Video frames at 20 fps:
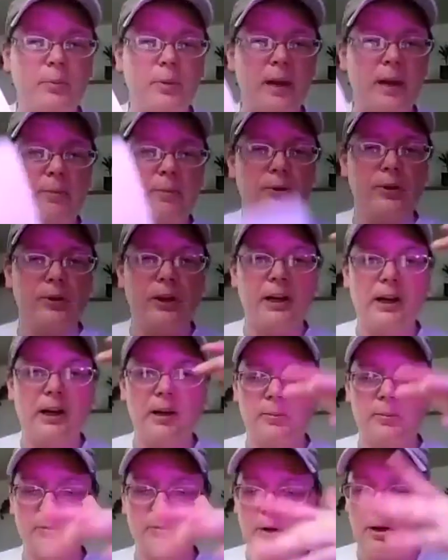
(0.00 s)
the paper that
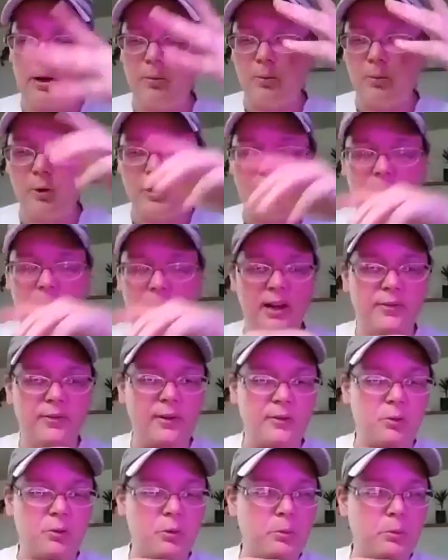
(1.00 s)
I'm working off
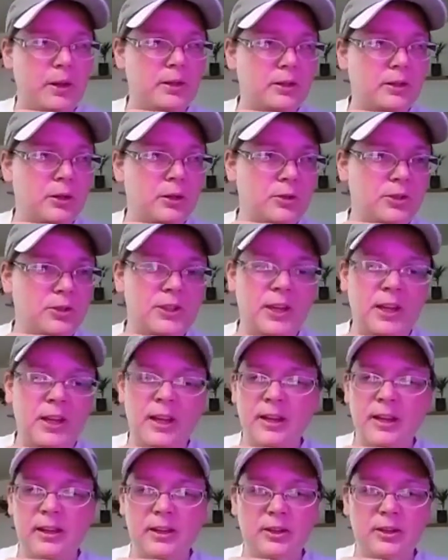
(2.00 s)
of with my notes,
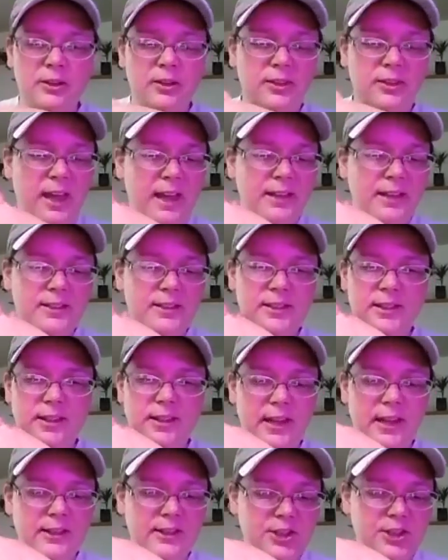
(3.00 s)
you know,
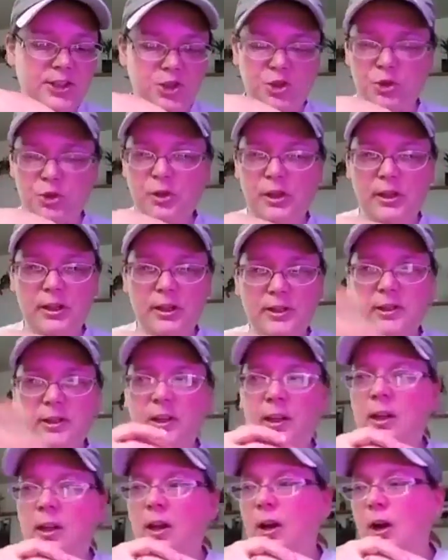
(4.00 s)
that's trees.